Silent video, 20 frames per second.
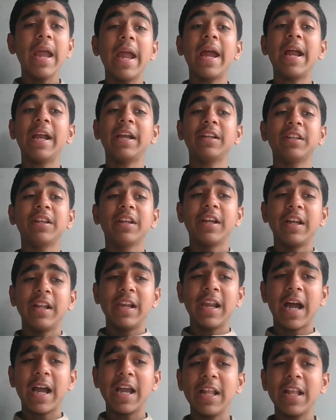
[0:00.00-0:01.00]
And
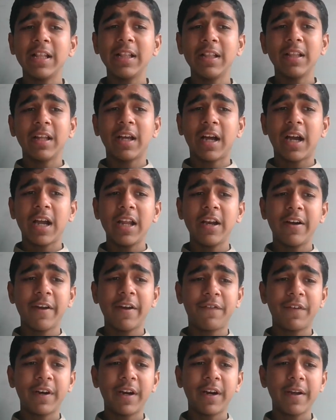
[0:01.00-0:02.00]
I'll
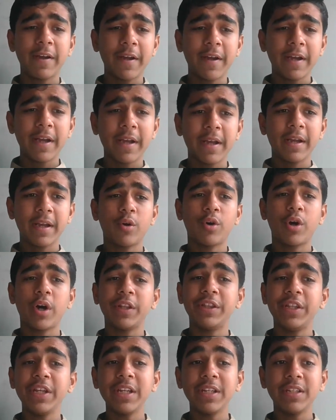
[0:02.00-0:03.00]
refer a
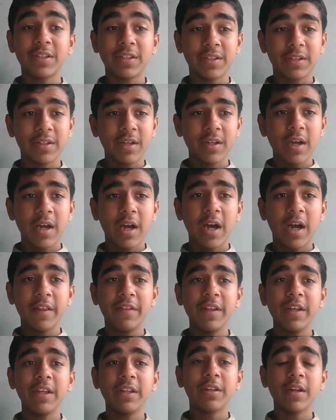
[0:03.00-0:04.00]
hadith
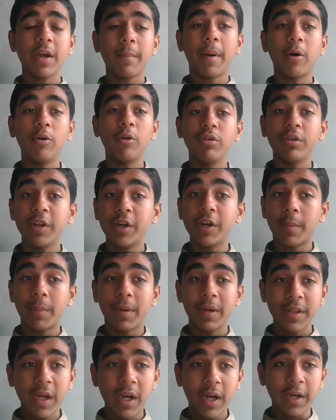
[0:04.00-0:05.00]
about the
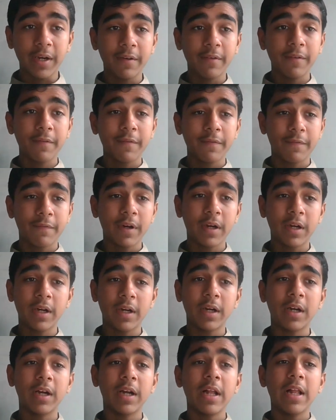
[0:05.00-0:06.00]
Ramadan.
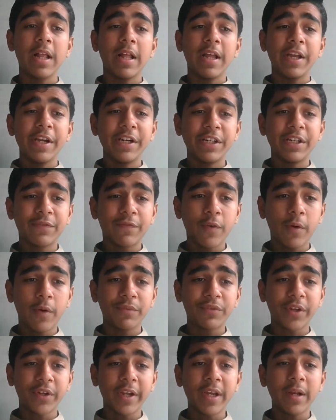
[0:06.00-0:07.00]
It's from
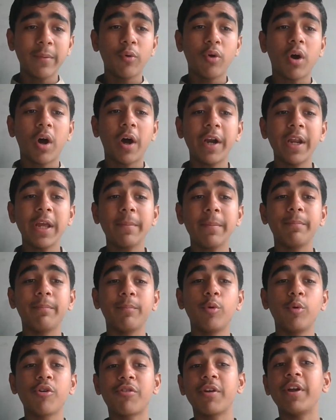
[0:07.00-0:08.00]
Sahih
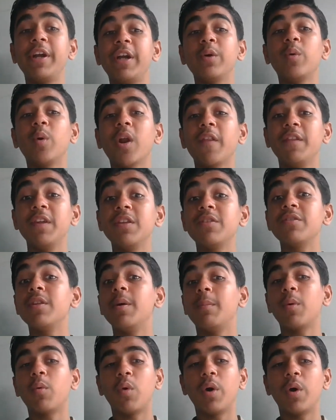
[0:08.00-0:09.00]
Bukhari, book 31, hadith
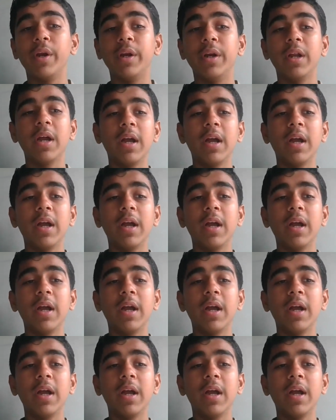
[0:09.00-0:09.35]
number 1.